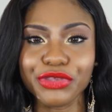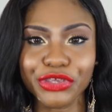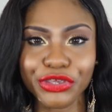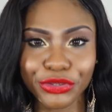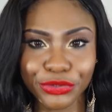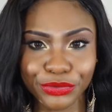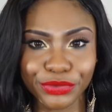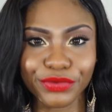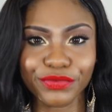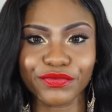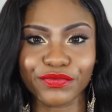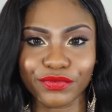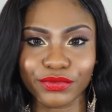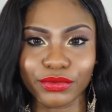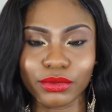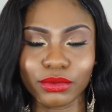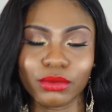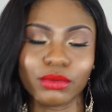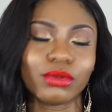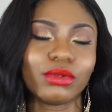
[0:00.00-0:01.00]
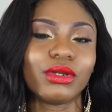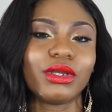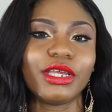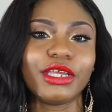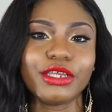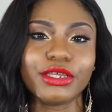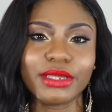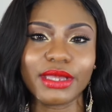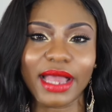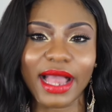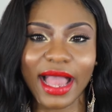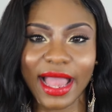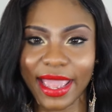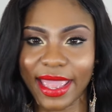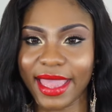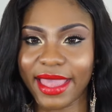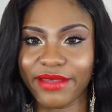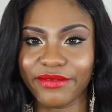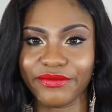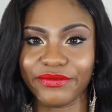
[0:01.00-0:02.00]
beautiful. I
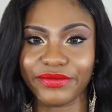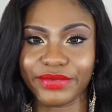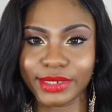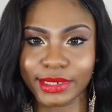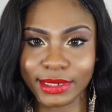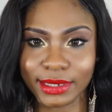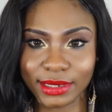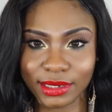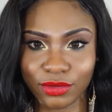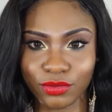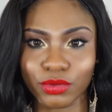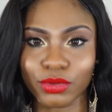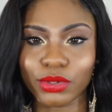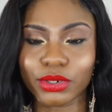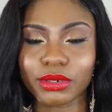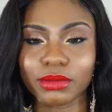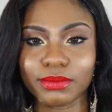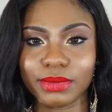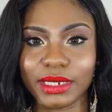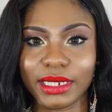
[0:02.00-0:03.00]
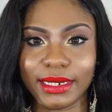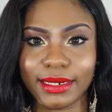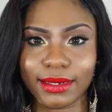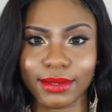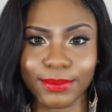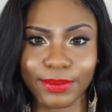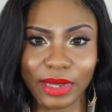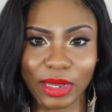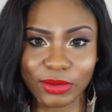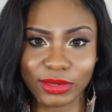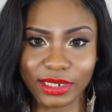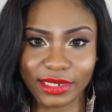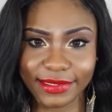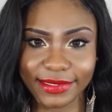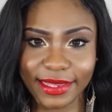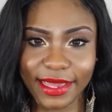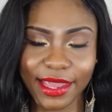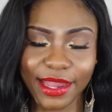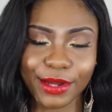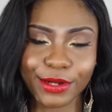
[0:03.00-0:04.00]
have zero complaint about
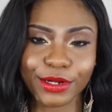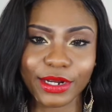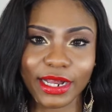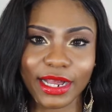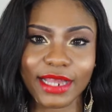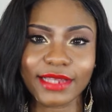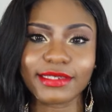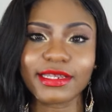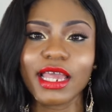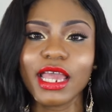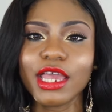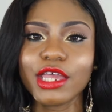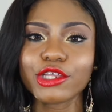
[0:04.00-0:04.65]
this hair, guys.